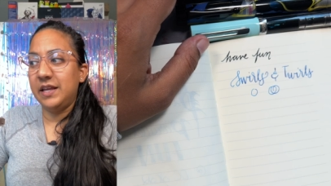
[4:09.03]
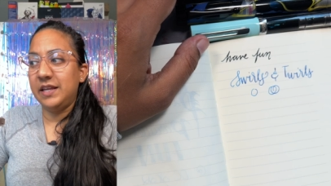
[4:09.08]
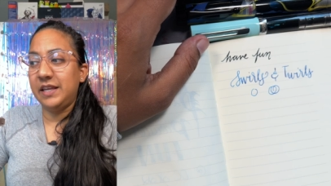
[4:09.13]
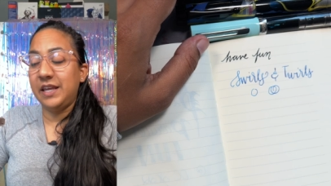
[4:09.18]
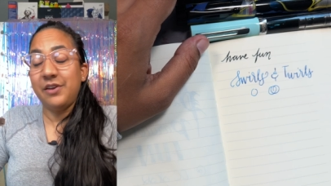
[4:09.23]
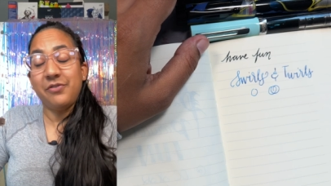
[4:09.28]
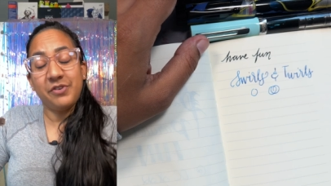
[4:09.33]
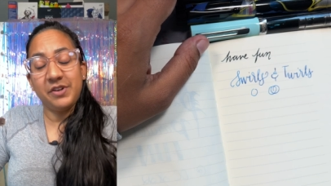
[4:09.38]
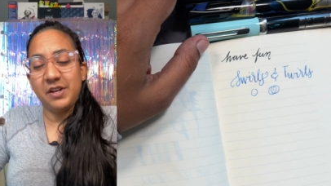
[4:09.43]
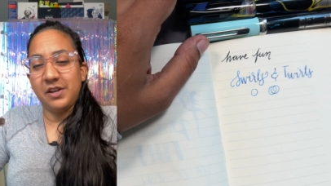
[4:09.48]

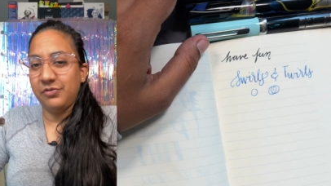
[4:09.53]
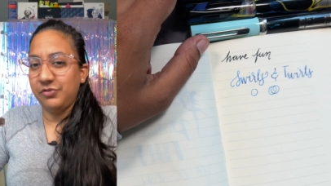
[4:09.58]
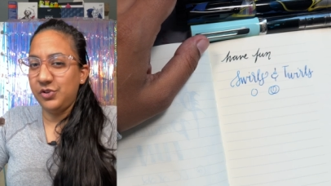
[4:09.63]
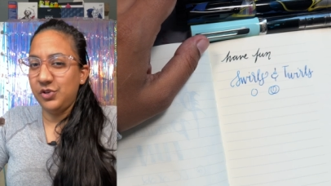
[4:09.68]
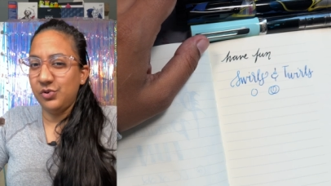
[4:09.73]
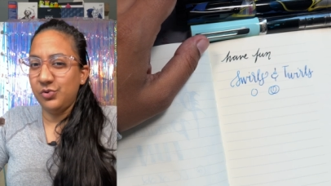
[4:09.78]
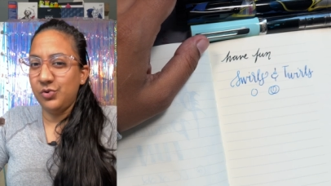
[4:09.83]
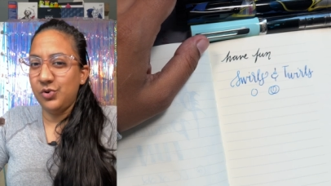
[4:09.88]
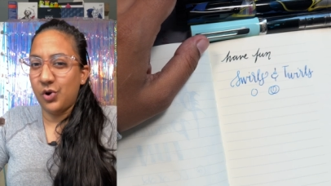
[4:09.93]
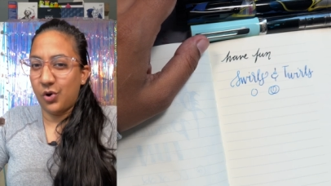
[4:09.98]
Even if
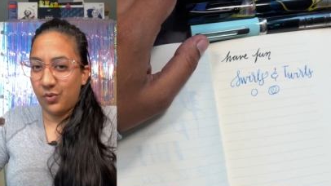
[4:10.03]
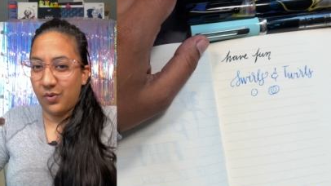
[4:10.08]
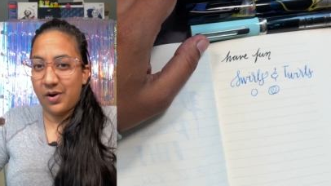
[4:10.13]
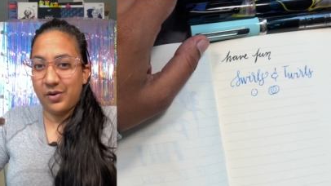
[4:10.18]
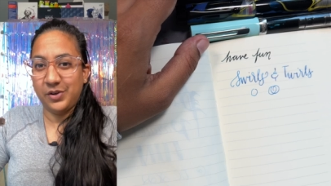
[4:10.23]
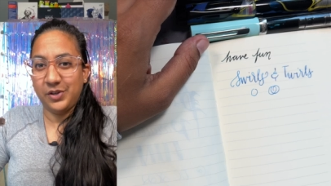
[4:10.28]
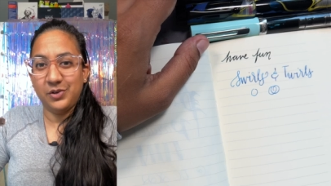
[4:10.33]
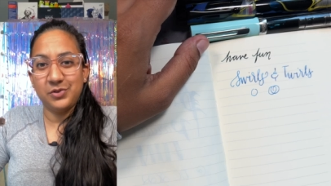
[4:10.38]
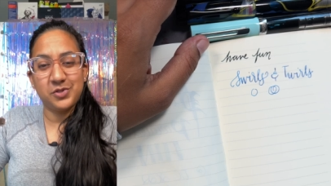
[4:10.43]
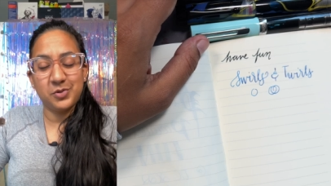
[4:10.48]
you know how
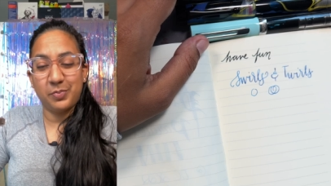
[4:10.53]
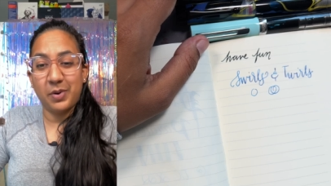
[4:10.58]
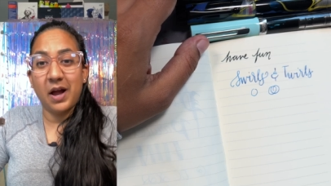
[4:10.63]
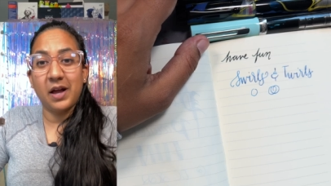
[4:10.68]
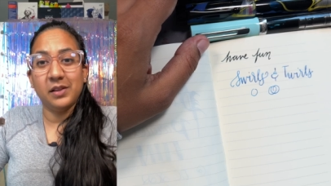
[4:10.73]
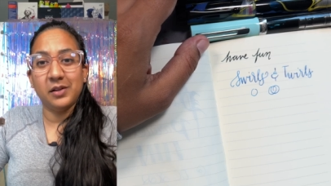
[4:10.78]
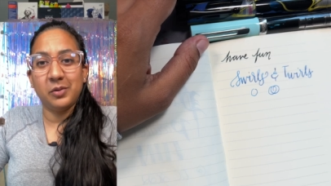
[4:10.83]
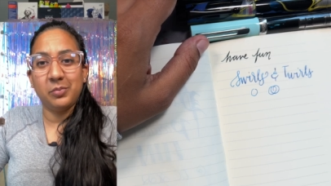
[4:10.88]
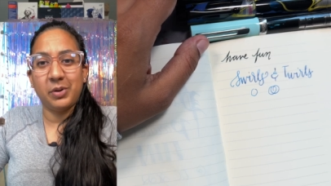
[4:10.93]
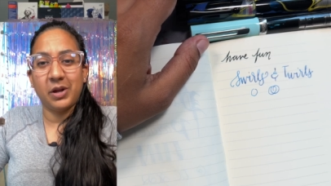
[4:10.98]
to use a
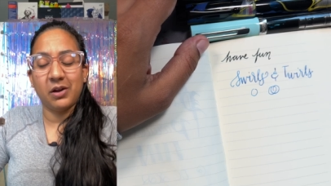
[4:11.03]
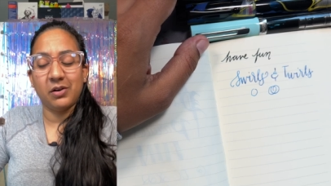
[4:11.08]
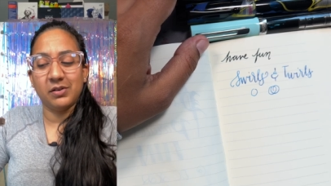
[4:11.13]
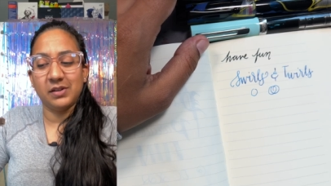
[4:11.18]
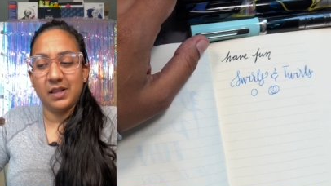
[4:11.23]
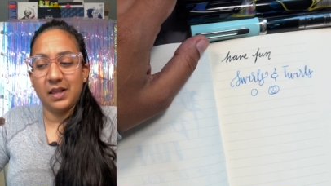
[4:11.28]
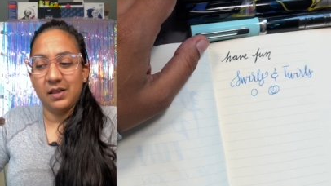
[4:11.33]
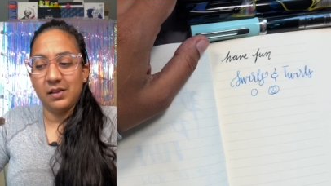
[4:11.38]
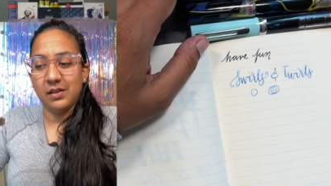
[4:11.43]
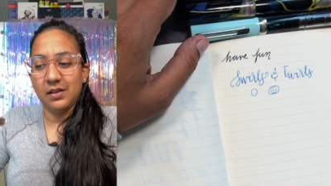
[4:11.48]
Pilot
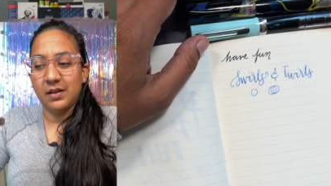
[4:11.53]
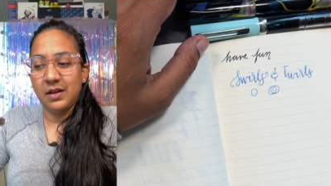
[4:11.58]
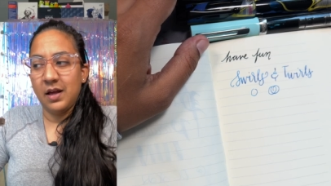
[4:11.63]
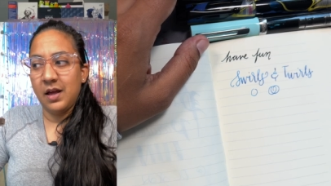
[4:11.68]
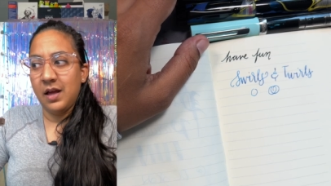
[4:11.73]
Parallel,